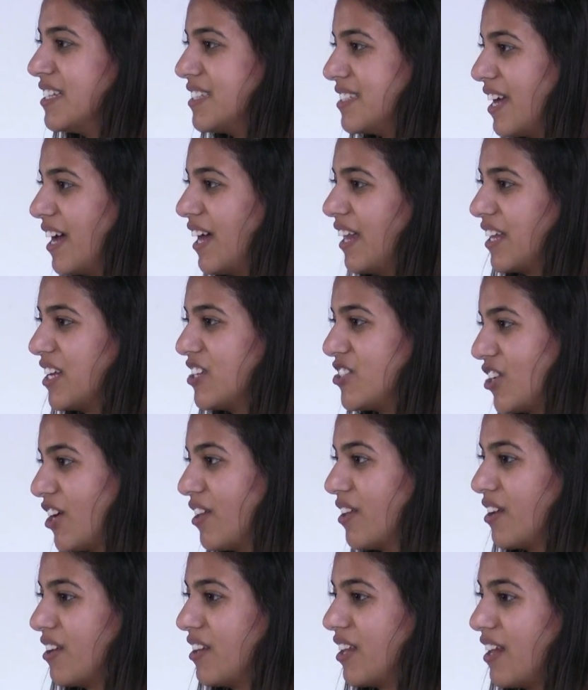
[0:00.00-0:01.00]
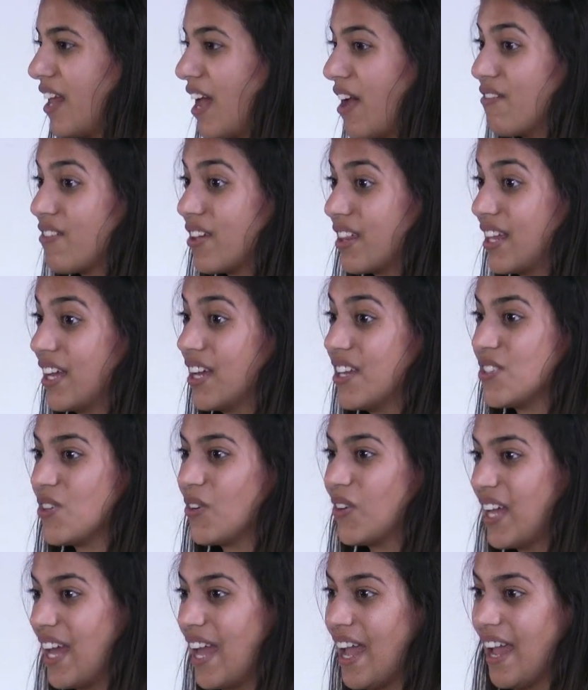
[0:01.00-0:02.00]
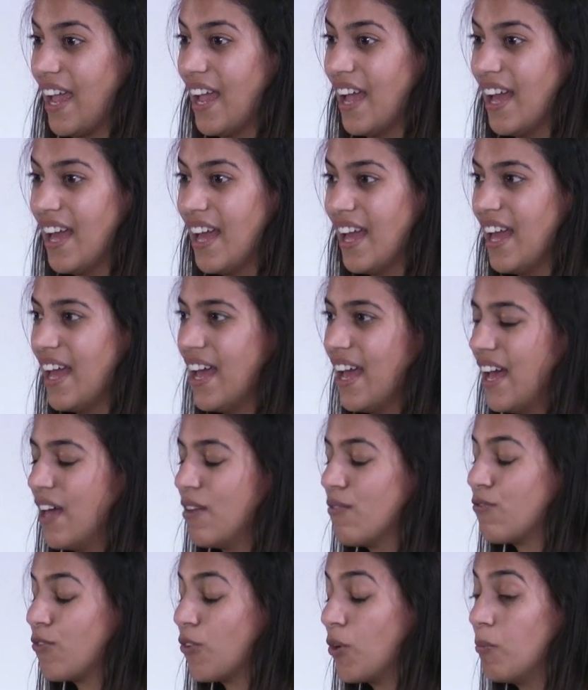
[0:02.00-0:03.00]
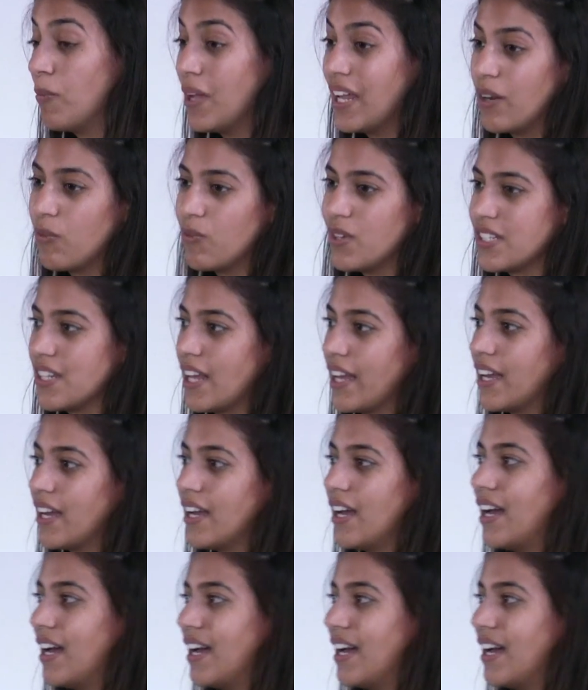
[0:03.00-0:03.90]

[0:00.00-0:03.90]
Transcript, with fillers: tell each other that everything is okay. And for me, it was like